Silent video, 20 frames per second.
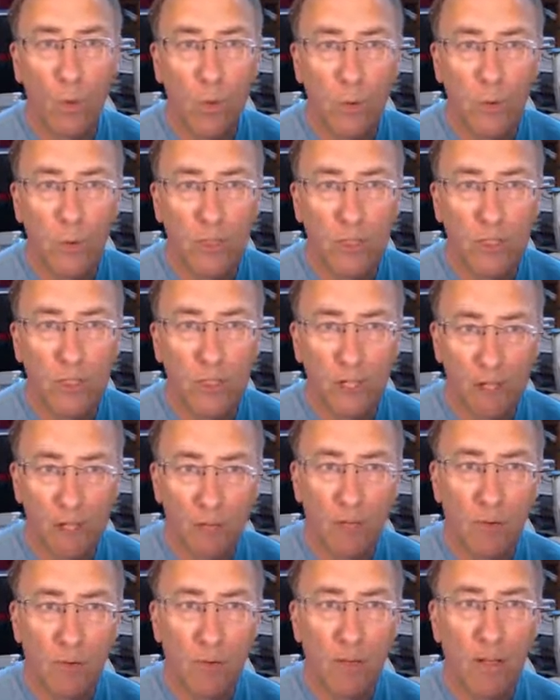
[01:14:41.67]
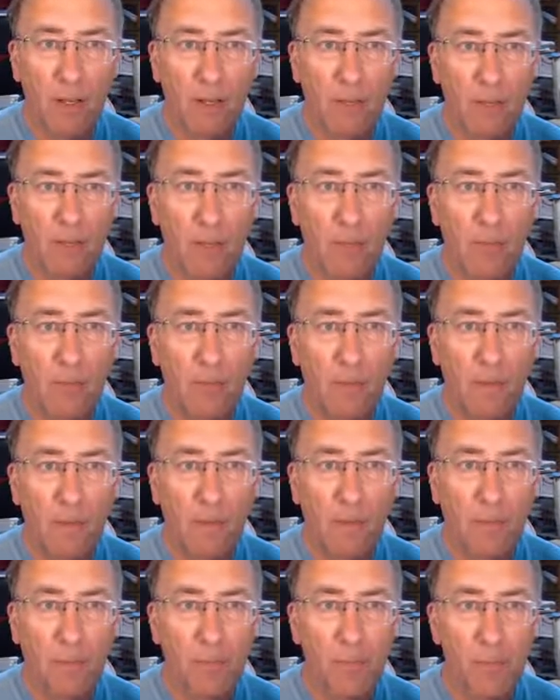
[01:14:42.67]
delivering something
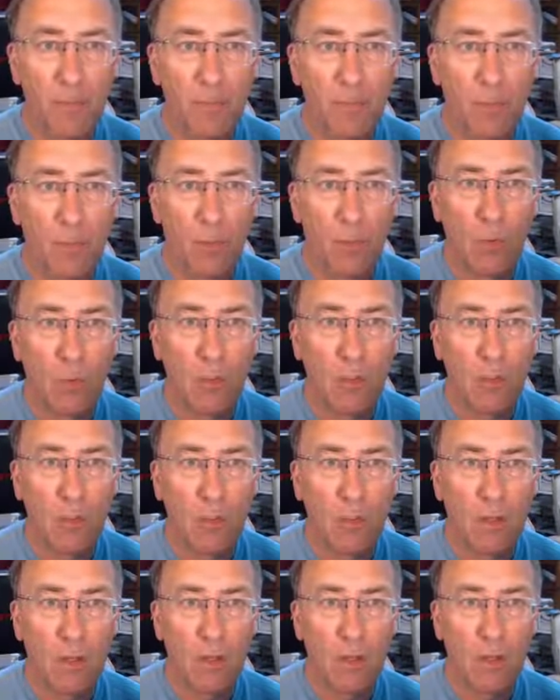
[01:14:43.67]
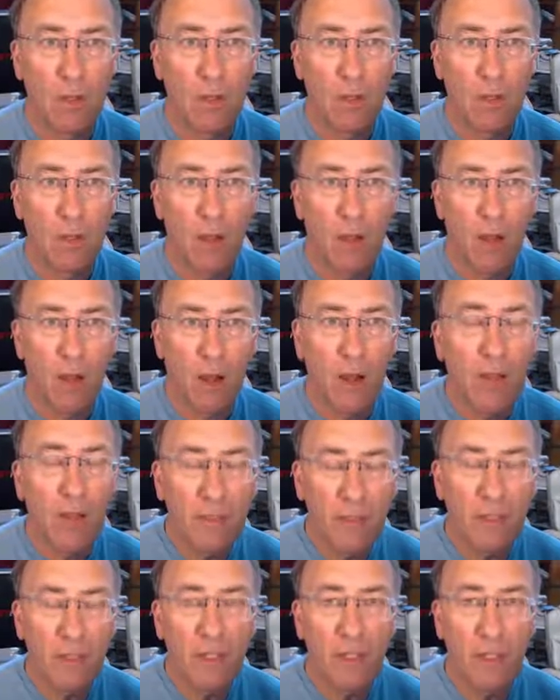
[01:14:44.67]
which I
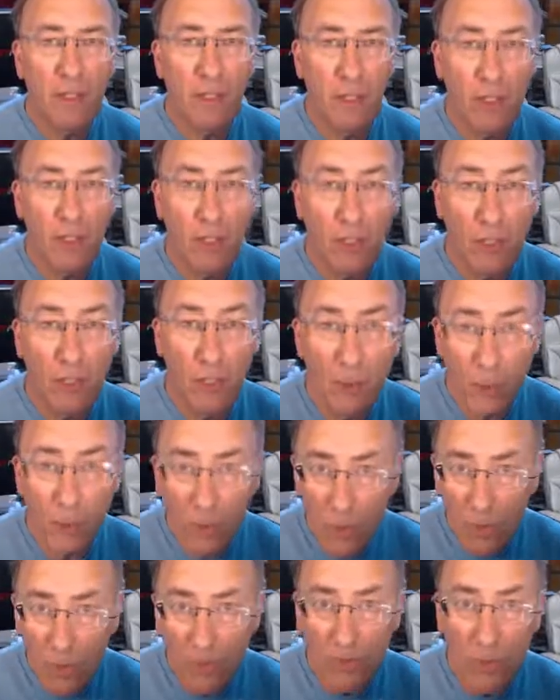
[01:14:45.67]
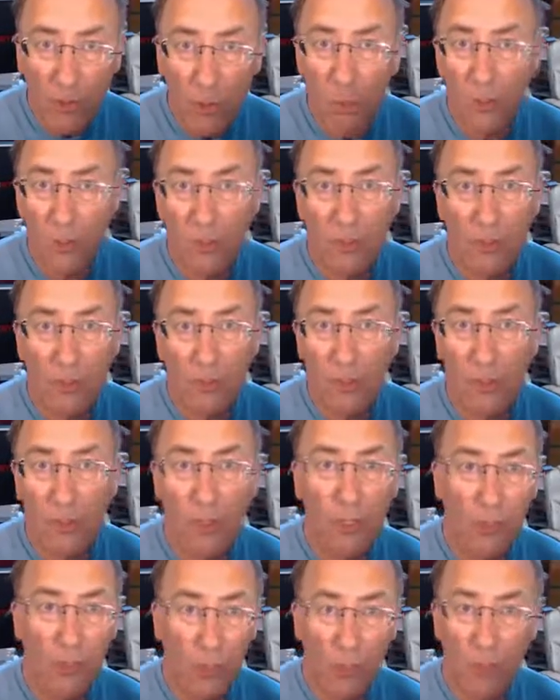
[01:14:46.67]
think you, the audience,
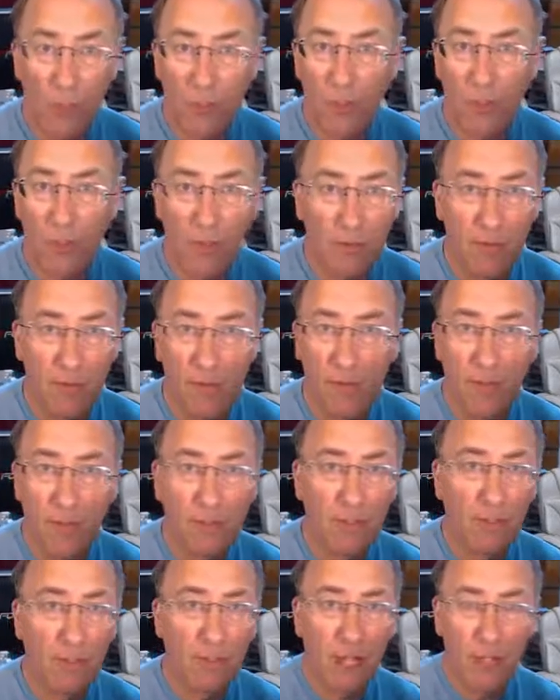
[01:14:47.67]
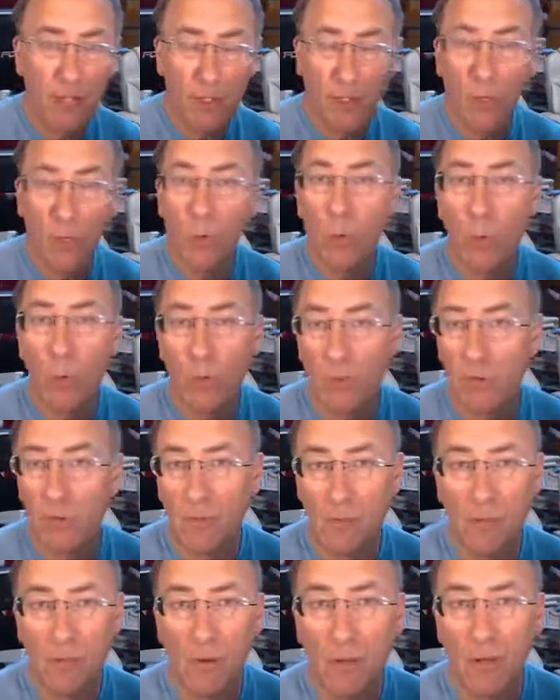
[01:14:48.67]
could deliver at a quarter of the
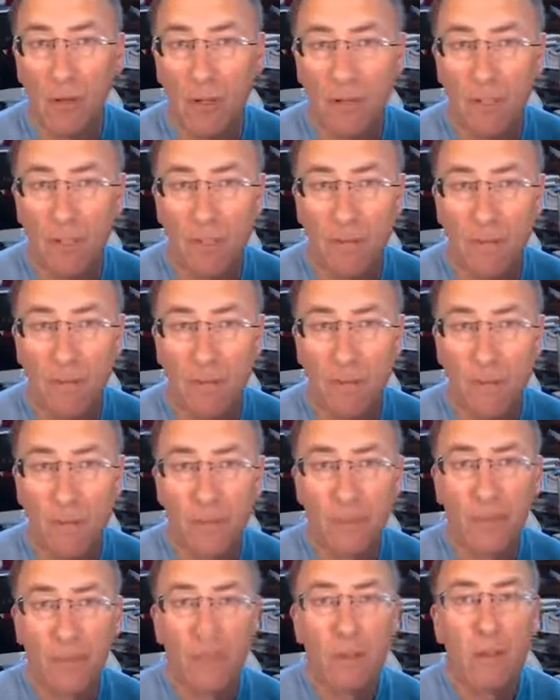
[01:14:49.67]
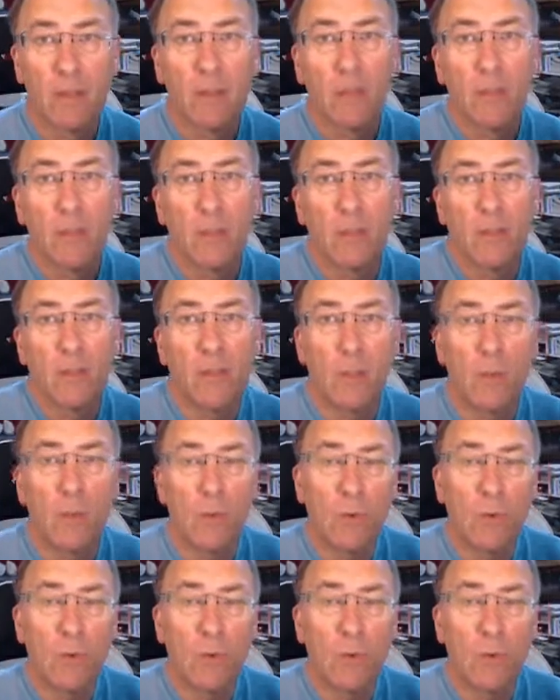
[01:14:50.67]
price. And so